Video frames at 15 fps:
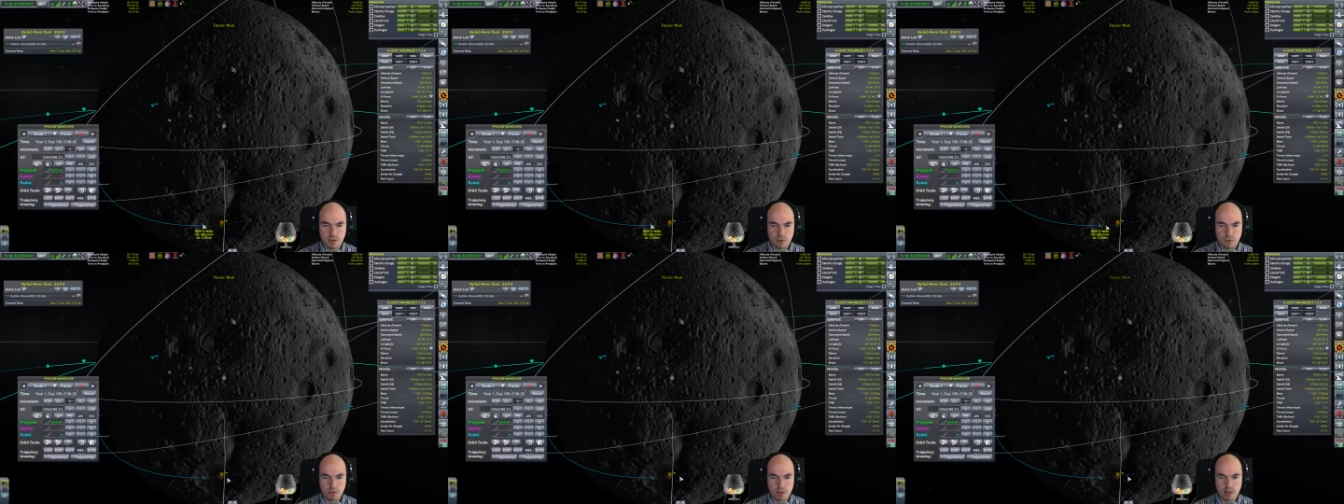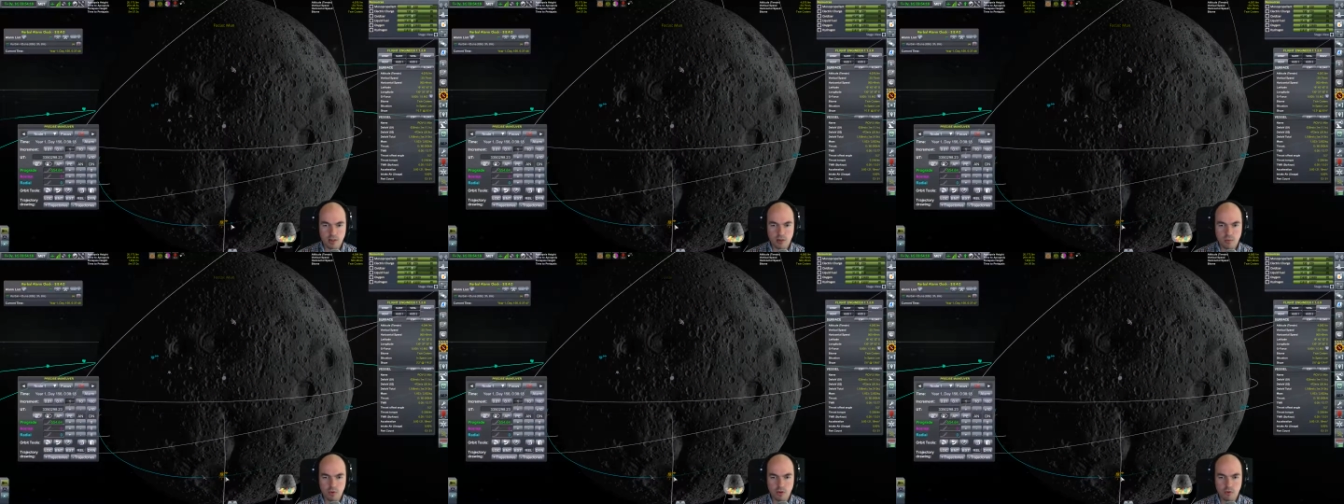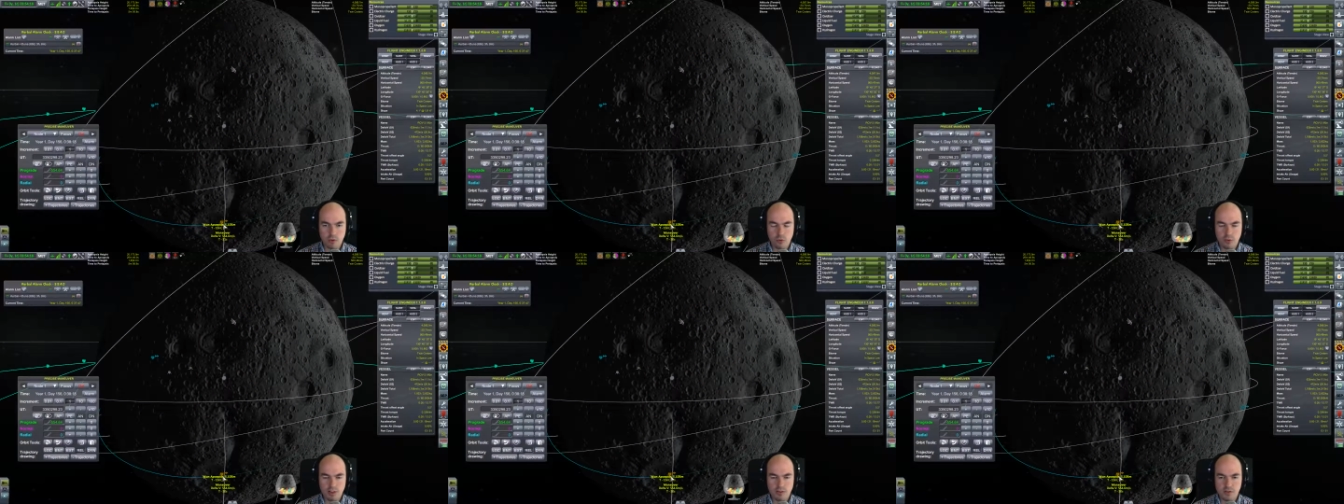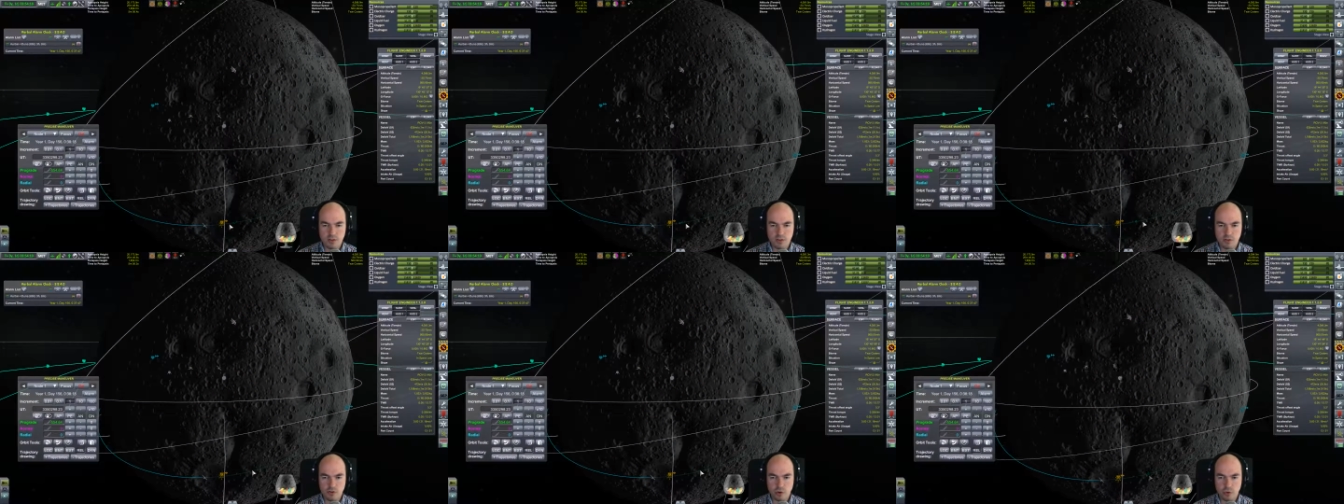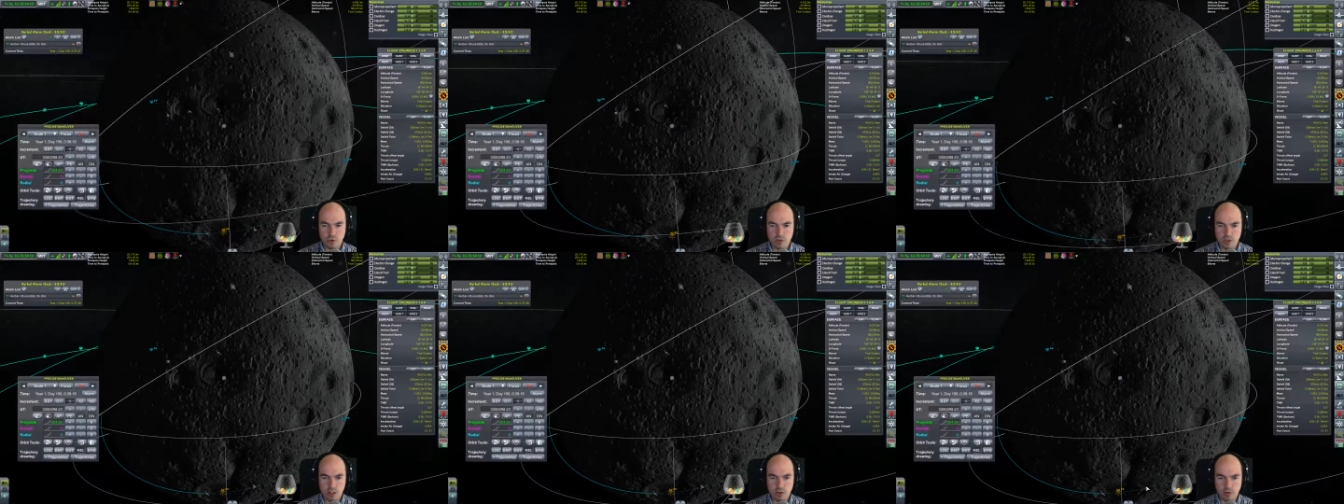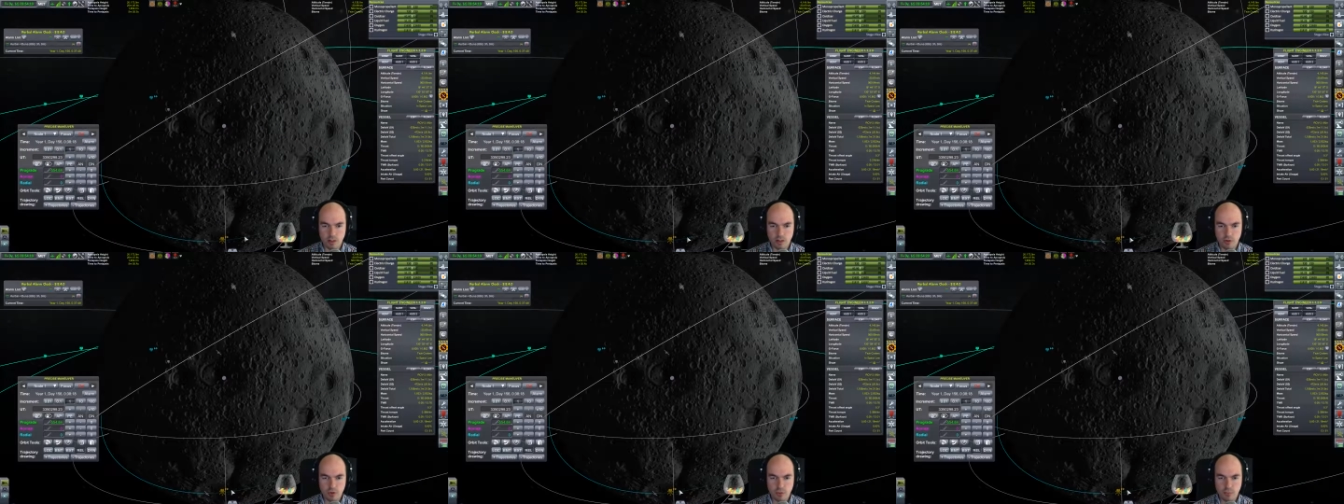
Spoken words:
Right now we can already start slowing down actually,